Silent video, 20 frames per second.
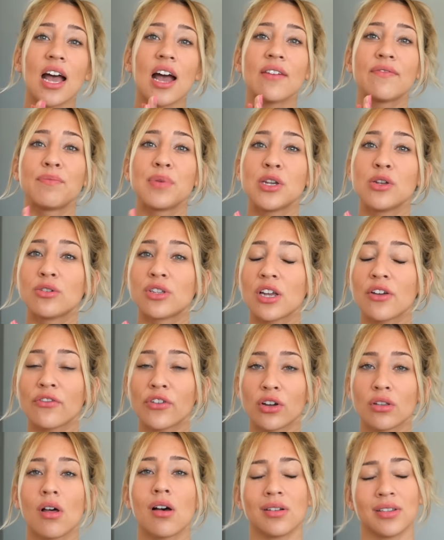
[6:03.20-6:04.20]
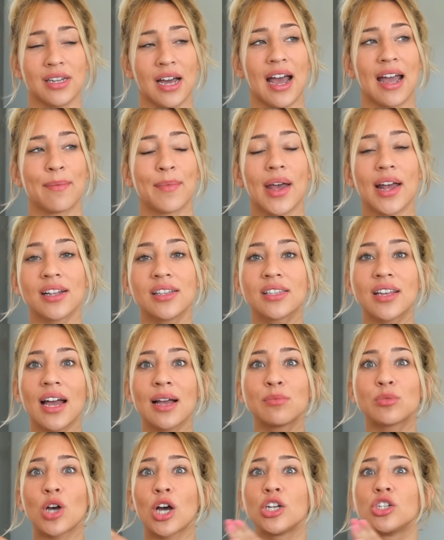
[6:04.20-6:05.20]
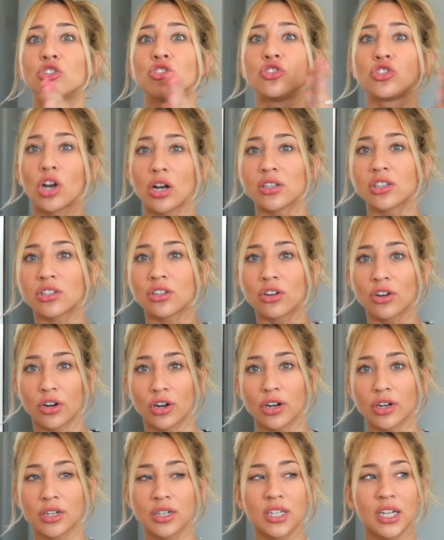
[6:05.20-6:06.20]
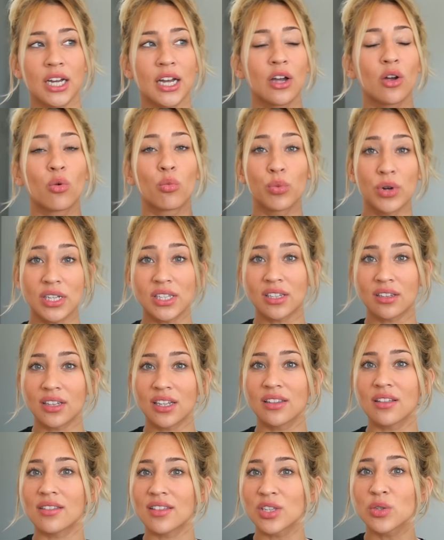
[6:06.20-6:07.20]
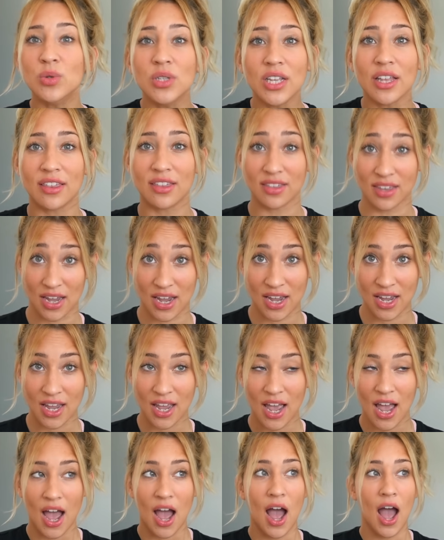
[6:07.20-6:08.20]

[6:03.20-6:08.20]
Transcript: I have been using for a long time. Enzymes, I just learned recently that this was a thing.